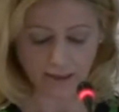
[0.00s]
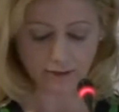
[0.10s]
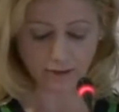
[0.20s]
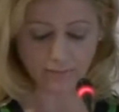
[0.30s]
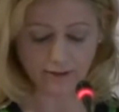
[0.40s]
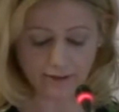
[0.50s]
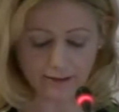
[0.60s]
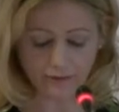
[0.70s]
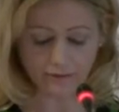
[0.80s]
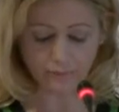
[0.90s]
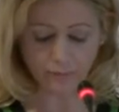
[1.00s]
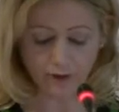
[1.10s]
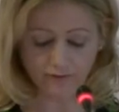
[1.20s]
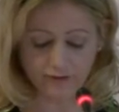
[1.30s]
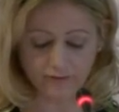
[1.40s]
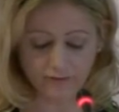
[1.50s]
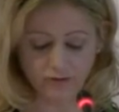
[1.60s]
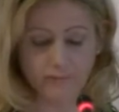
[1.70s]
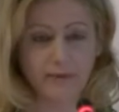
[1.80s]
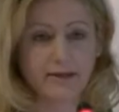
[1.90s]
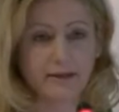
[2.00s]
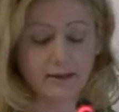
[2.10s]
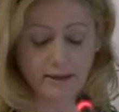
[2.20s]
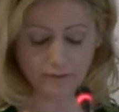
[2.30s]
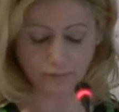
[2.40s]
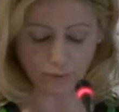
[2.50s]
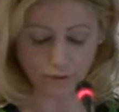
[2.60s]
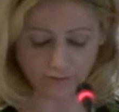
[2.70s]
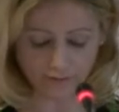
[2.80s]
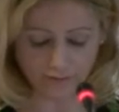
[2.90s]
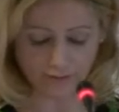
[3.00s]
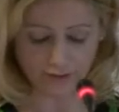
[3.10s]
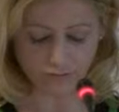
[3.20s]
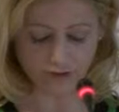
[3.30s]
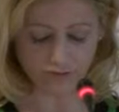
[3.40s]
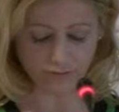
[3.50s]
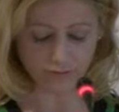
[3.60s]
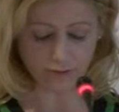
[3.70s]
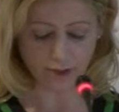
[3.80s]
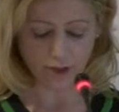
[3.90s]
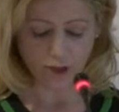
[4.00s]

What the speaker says: The coming years, policy decision-making in the Baltic Sea region